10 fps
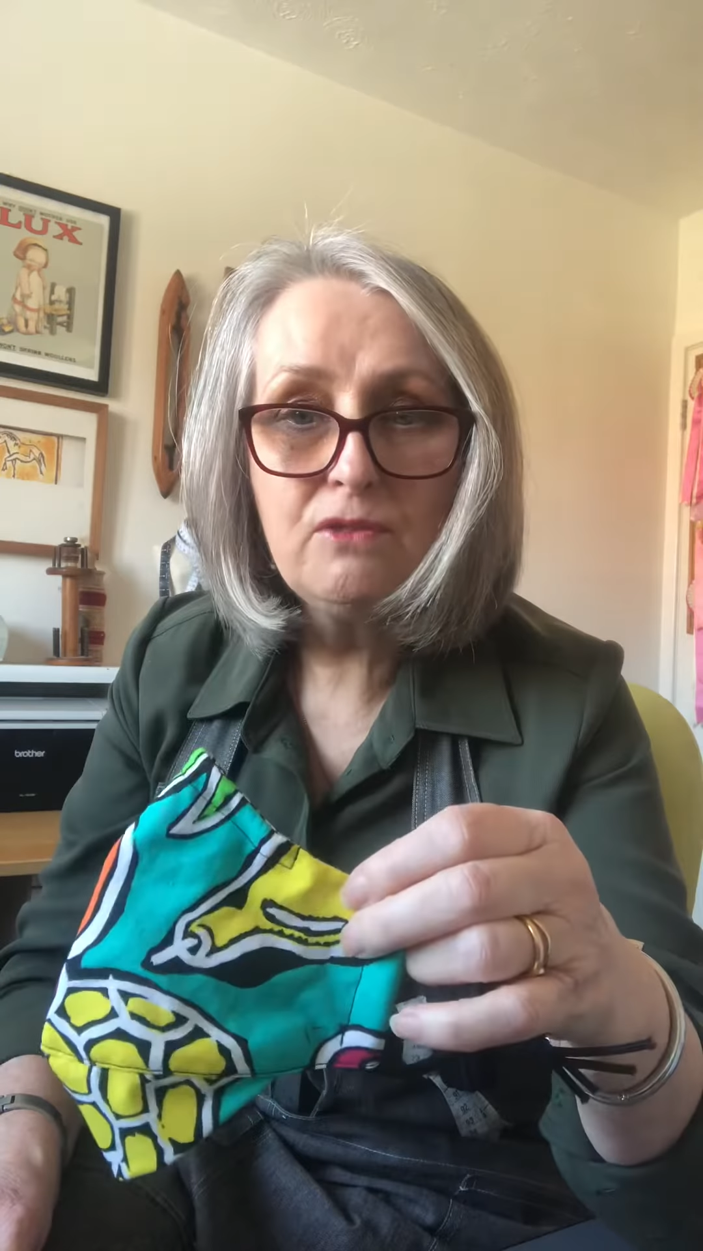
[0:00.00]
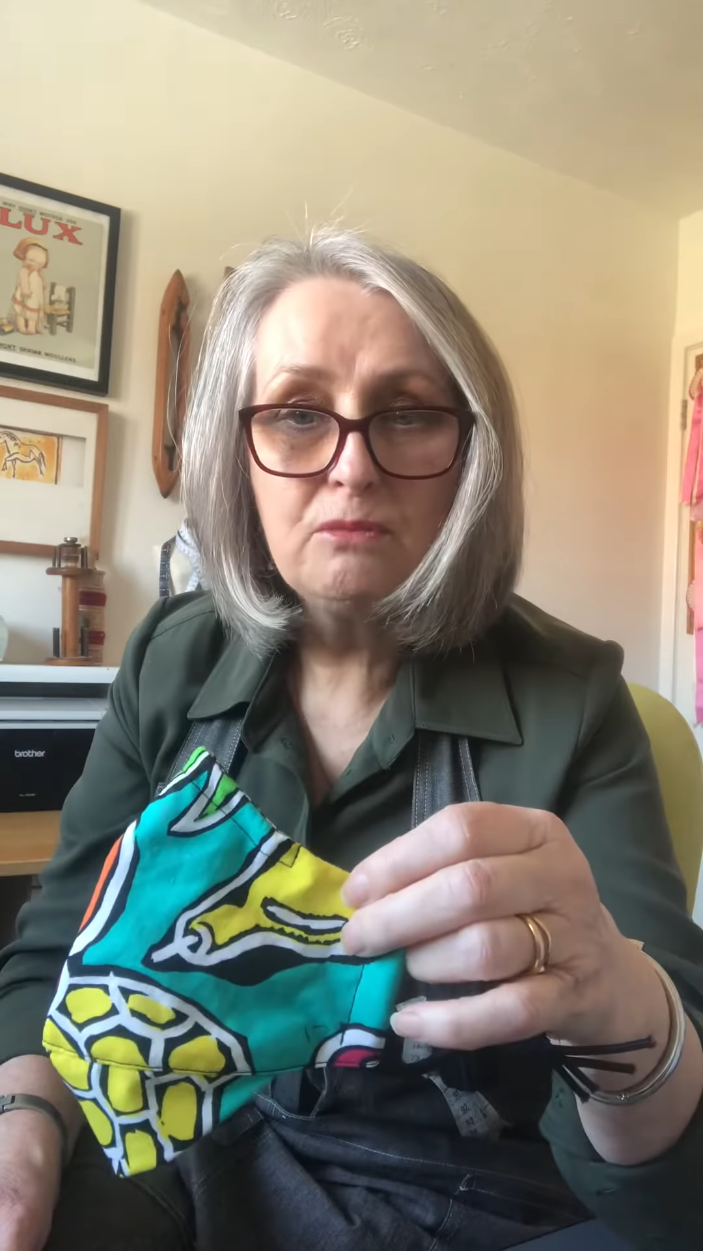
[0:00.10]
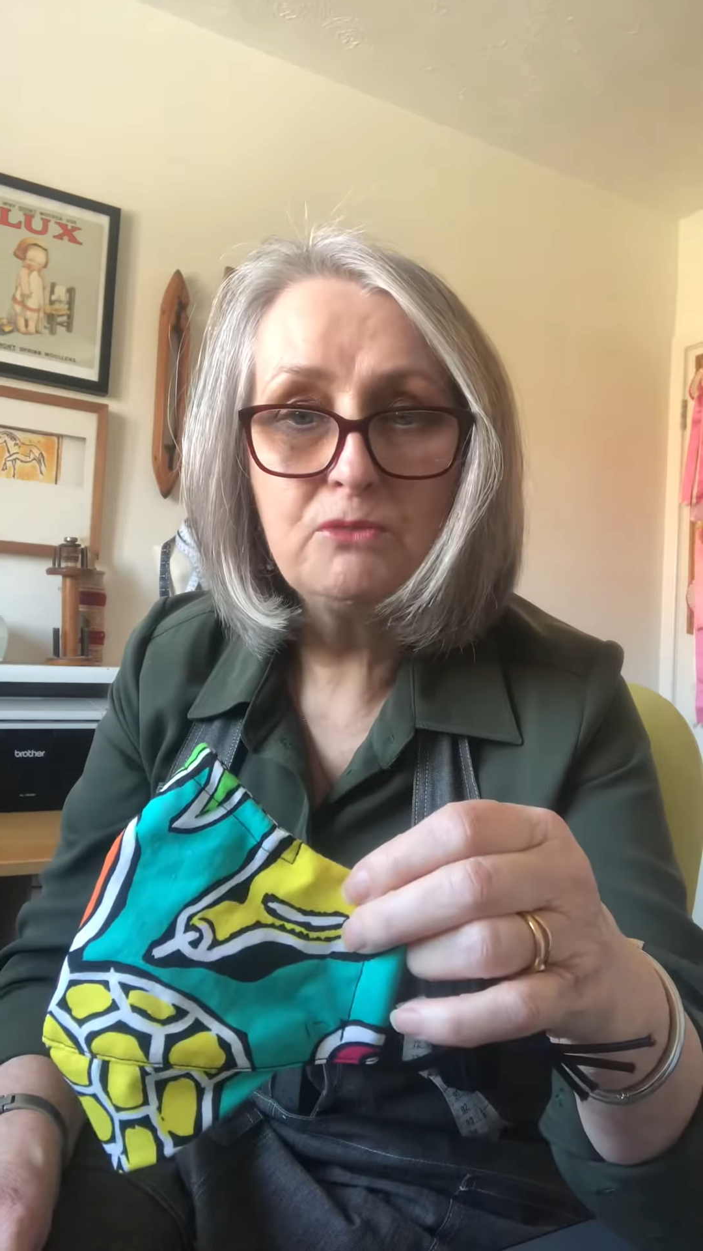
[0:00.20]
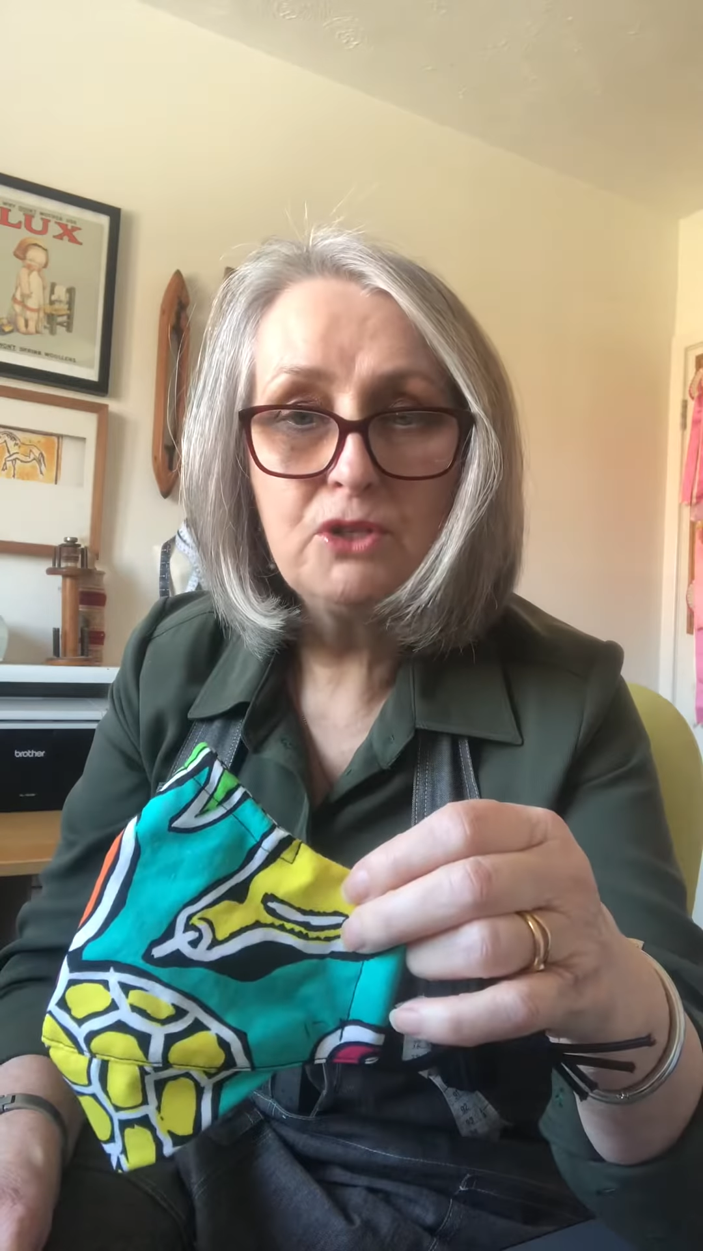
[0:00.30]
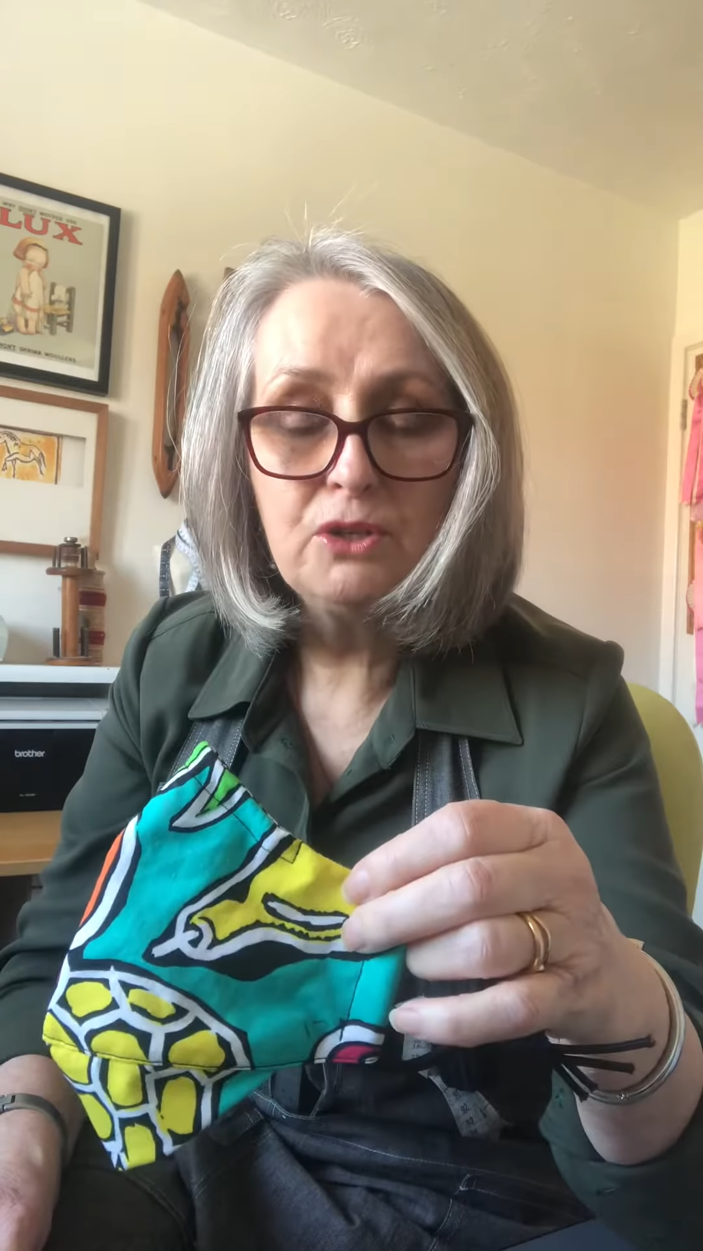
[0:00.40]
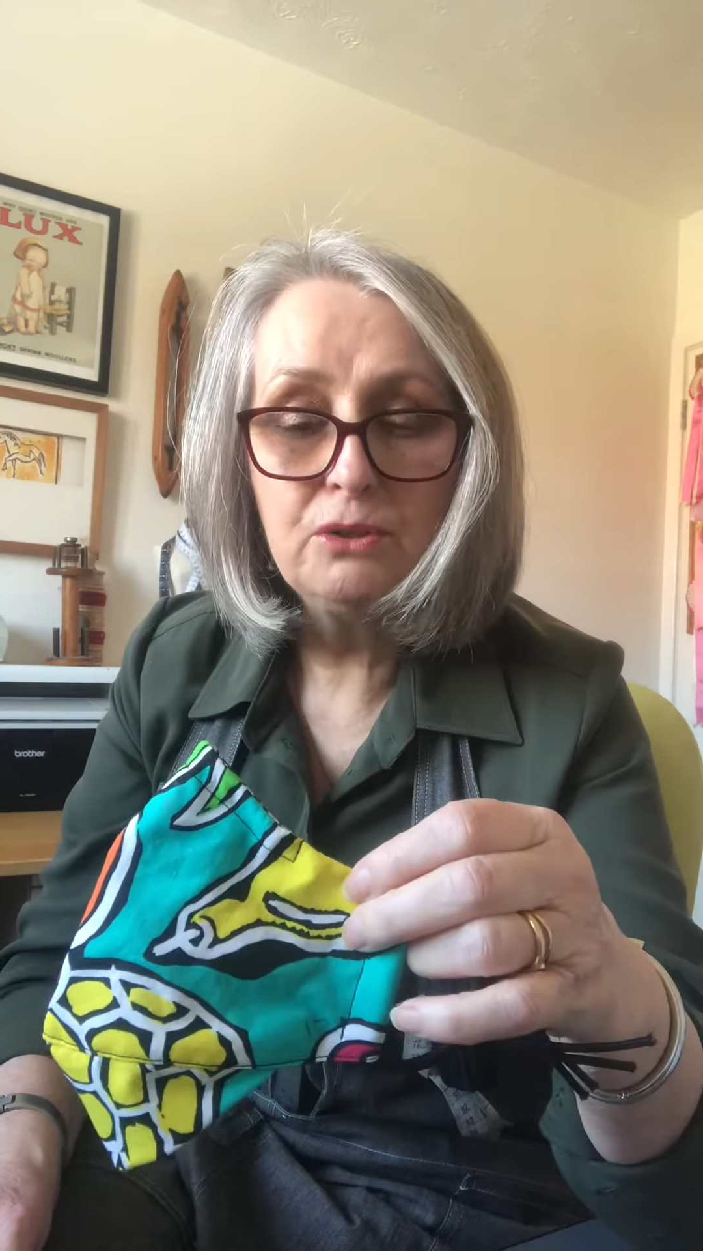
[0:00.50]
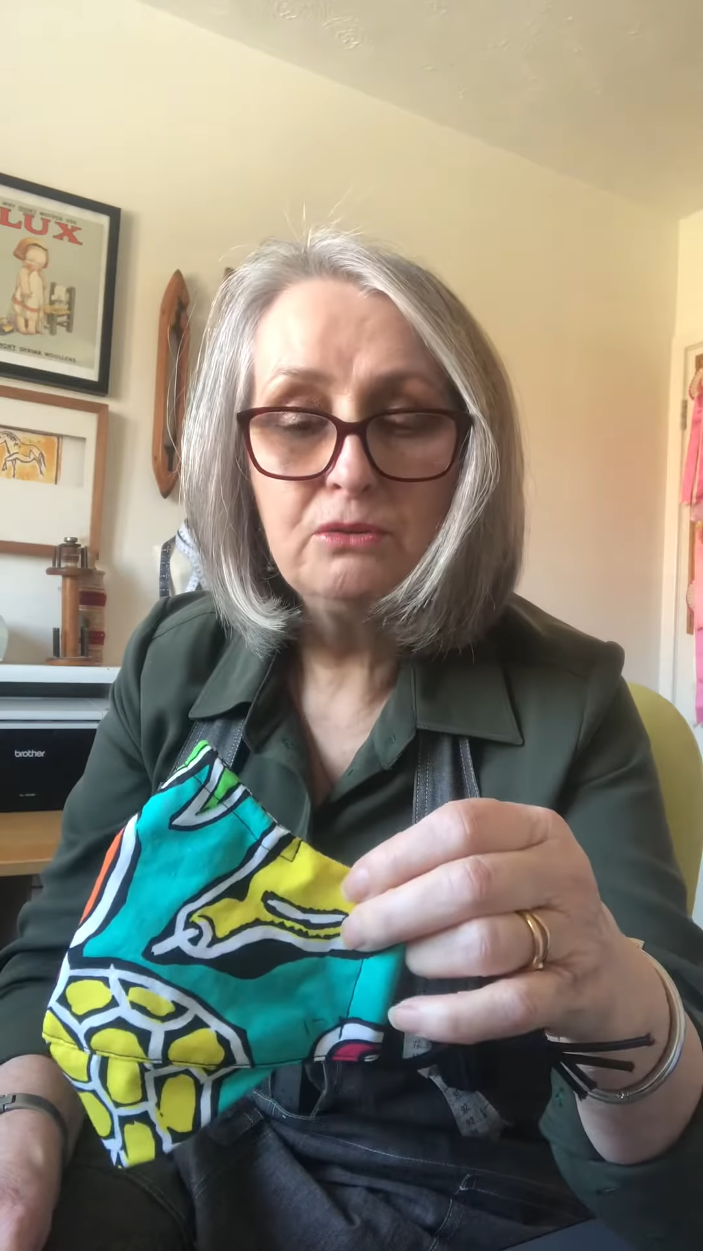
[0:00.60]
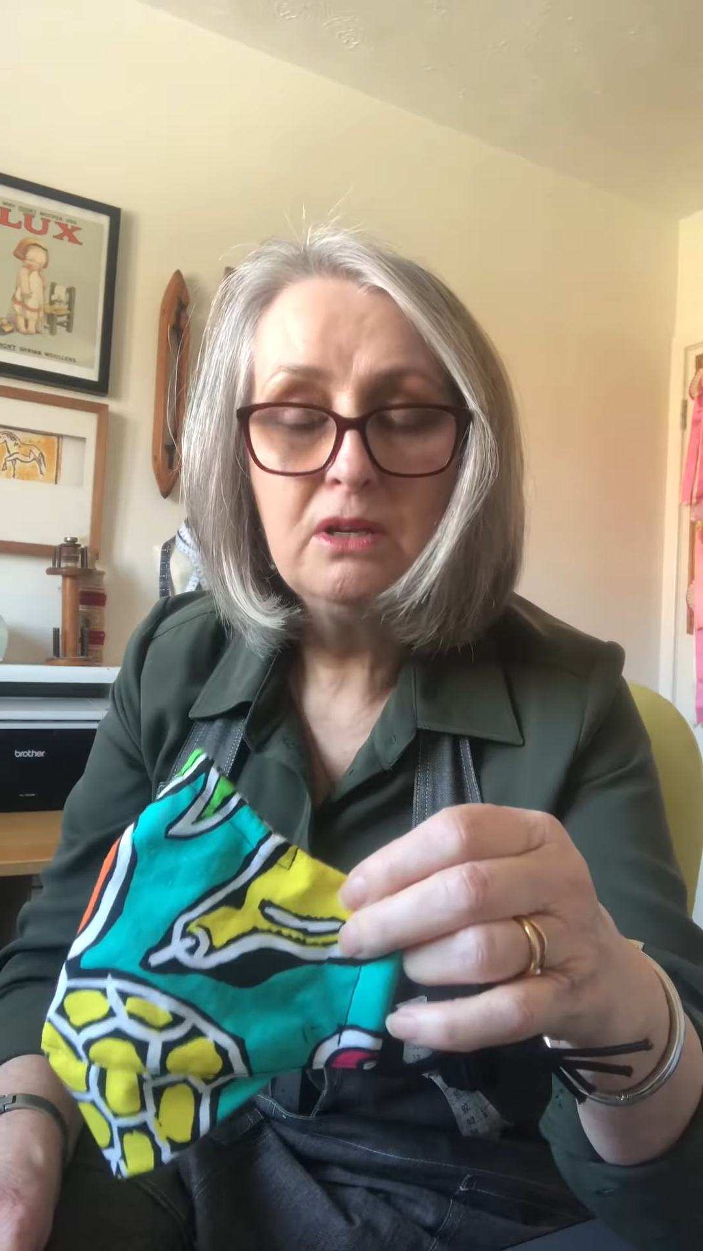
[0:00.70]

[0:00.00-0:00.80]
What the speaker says: them to,